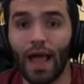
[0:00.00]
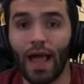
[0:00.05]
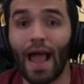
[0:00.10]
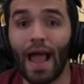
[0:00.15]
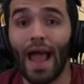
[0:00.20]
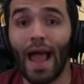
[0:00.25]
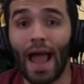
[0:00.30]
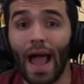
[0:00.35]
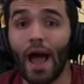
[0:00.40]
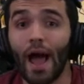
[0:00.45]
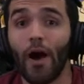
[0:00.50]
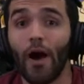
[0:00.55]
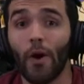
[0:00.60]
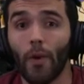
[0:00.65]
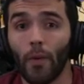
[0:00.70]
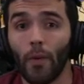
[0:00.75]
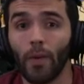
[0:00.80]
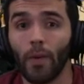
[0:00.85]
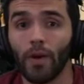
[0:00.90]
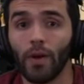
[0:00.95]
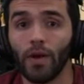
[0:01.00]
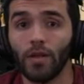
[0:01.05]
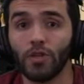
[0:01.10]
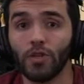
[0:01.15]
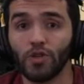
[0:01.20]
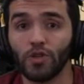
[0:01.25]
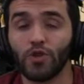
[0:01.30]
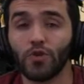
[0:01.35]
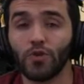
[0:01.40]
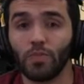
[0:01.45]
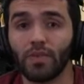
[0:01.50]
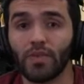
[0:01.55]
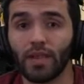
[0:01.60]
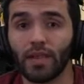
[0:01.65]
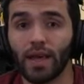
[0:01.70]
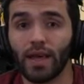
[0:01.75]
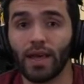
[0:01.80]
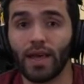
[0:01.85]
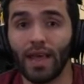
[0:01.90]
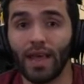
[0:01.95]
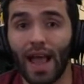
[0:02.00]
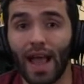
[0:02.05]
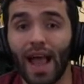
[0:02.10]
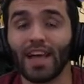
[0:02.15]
how to play as